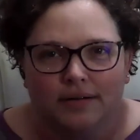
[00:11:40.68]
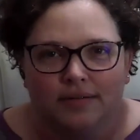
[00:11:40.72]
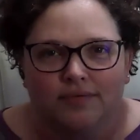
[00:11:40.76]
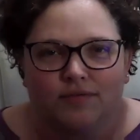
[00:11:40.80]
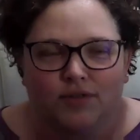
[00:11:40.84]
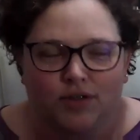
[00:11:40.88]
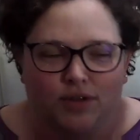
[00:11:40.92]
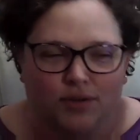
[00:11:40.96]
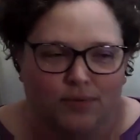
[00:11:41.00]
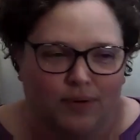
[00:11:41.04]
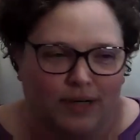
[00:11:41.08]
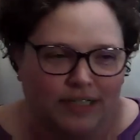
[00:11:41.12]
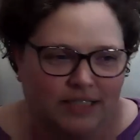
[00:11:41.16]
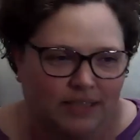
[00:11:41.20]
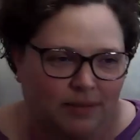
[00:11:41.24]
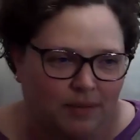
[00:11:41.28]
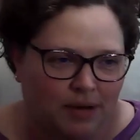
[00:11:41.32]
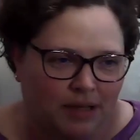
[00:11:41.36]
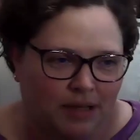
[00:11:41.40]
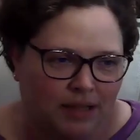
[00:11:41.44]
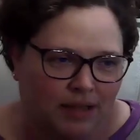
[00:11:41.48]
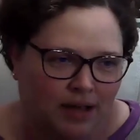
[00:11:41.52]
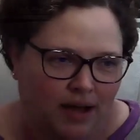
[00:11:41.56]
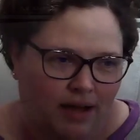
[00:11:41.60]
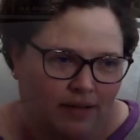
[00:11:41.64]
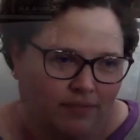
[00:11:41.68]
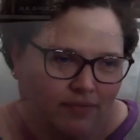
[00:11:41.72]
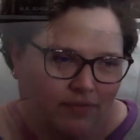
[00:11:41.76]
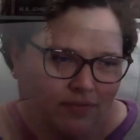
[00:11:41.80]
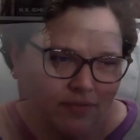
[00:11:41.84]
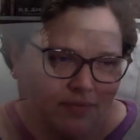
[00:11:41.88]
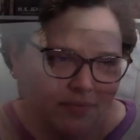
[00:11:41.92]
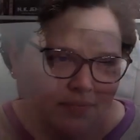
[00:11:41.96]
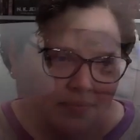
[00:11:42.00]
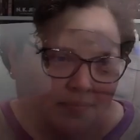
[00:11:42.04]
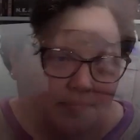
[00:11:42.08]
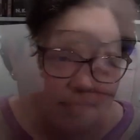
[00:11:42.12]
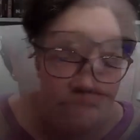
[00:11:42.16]
for the rest of my life.
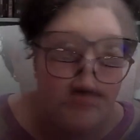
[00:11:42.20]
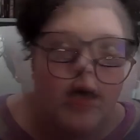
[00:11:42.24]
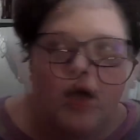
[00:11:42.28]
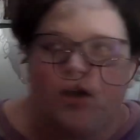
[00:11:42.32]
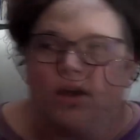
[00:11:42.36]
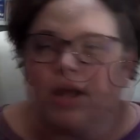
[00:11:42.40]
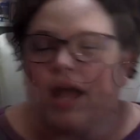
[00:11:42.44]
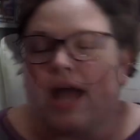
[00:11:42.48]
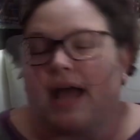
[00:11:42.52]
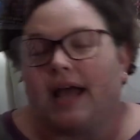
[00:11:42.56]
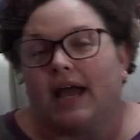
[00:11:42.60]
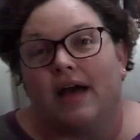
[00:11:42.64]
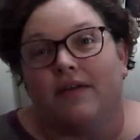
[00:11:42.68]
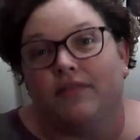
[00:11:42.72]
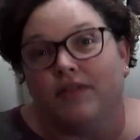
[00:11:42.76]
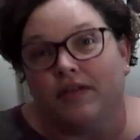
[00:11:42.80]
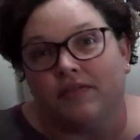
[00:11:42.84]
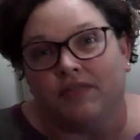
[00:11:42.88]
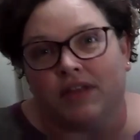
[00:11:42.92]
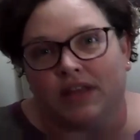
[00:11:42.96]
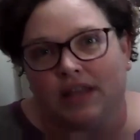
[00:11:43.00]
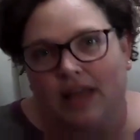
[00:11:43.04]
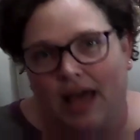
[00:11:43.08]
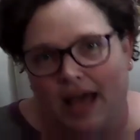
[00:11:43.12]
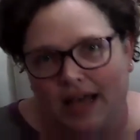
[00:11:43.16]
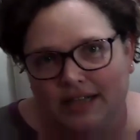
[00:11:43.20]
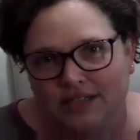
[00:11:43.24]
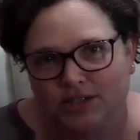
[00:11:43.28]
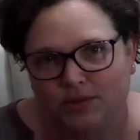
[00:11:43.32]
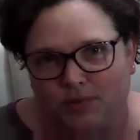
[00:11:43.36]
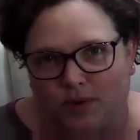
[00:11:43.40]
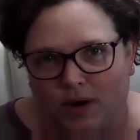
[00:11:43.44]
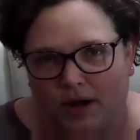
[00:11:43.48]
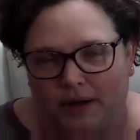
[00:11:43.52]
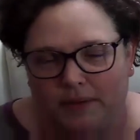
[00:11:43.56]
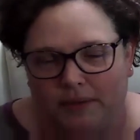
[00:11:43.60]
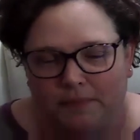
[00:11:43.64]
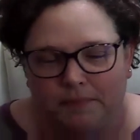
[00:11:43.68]
Okay, and then the last
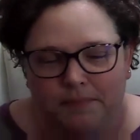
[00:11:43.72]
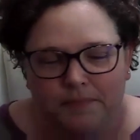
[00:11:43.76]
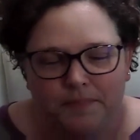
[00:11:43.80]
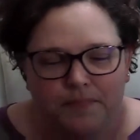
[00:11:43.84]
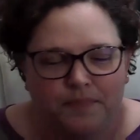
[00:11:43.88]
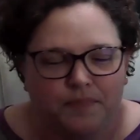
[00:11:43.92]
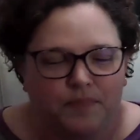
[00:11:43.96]
one.